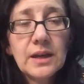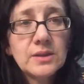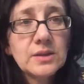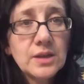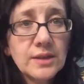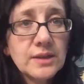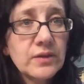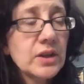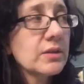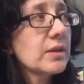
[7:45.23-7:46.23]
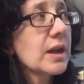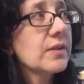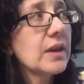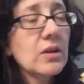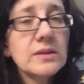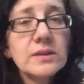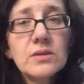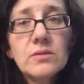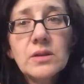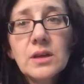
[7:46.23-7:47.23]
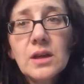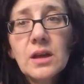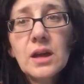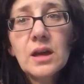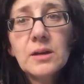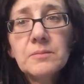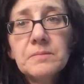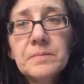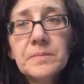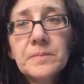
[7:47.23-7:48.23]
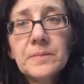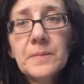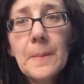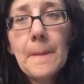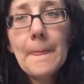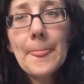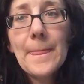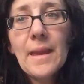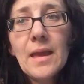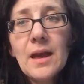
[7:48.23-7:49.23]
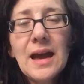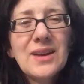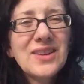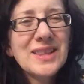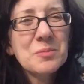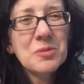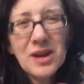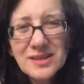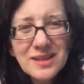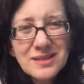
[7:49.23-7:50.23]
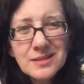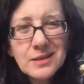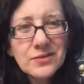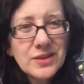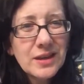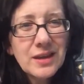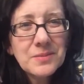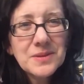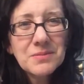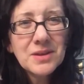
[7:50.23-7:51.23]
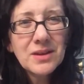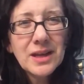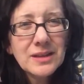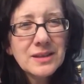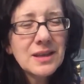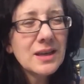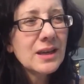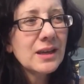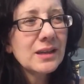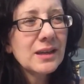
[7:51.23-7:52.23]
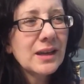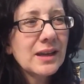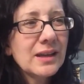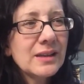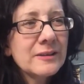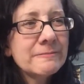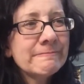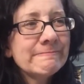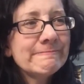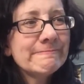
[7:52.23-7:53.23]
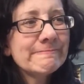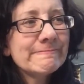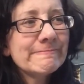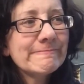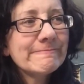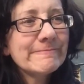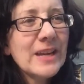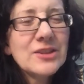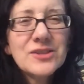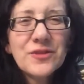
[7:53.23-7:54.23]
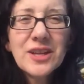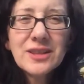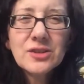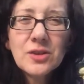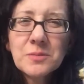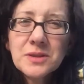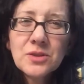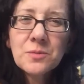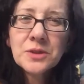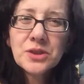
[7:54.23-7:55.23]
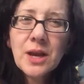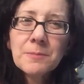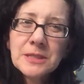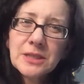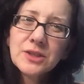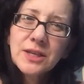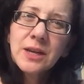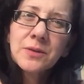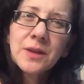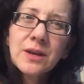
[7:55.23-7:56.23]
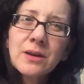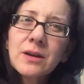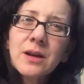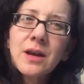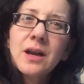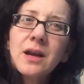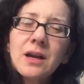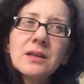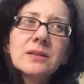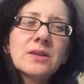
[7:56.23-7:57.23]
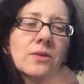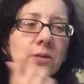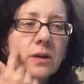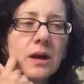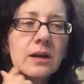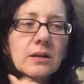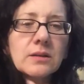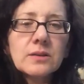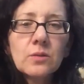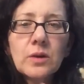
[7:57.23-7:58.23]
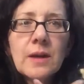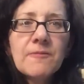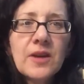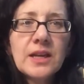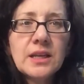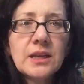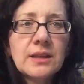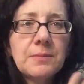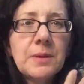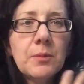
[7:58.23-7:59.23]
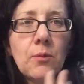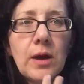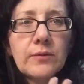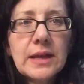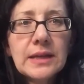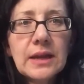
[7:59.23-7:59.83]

and tons of it. And they also, um, I don't like the process of setting up something on Etsy. And I just feel like there's almost too much competition out there. So, what I'm finding that people want right